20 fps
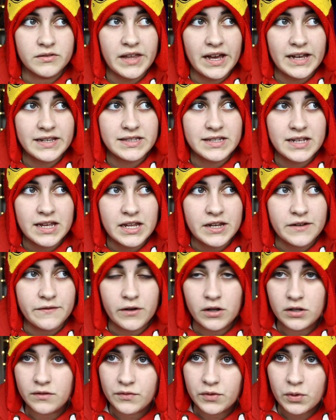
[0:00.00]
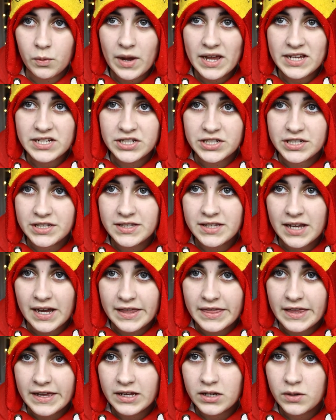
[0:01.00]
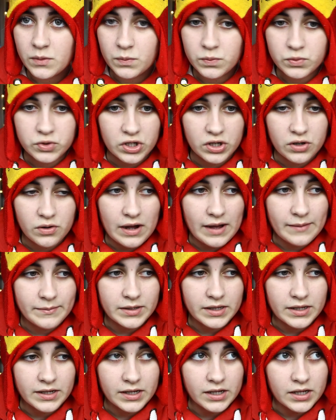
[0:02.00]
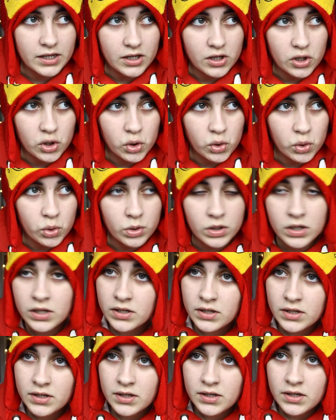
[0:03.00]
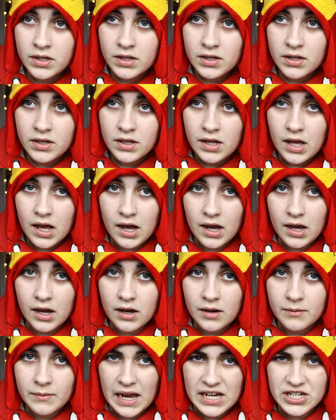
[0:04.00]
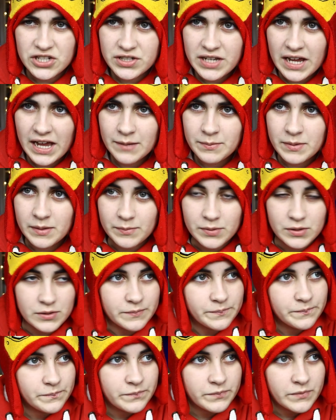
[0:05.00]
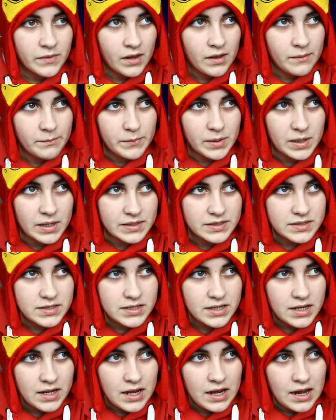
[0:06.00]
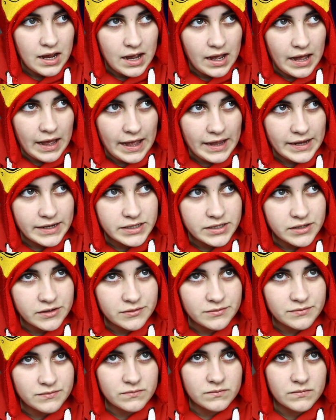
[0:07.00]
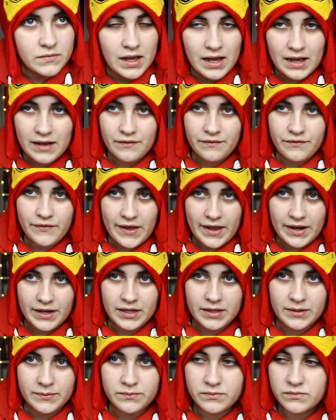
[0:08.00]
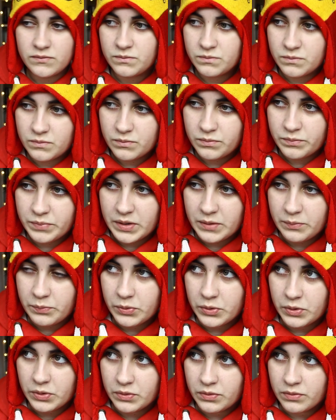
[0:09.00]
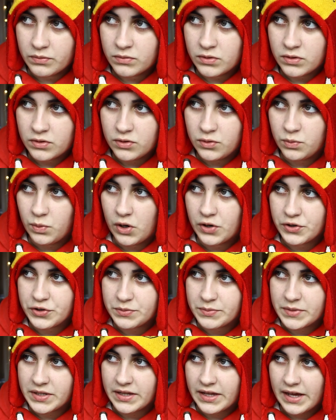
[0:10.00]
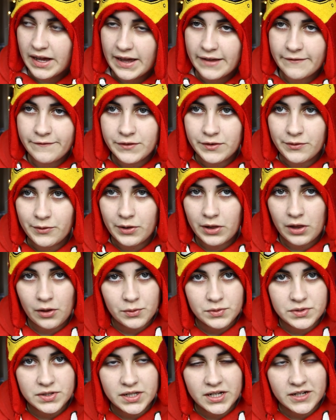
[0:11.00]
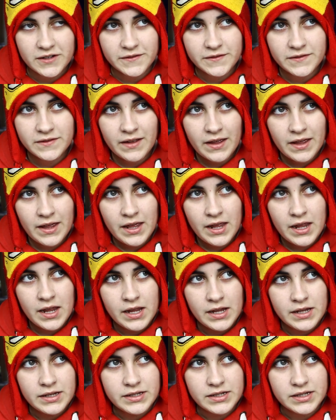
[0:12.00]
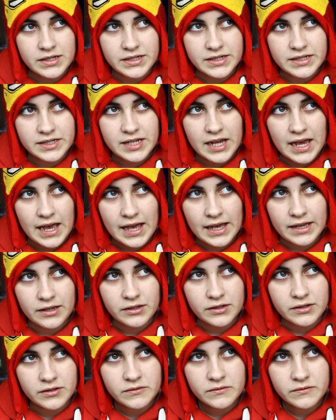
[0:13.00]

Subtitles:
that's the end of all of the questions, I think, so I'm gonna go, I should tag people, but I don't have any people who watch me that I feel close enough to tag,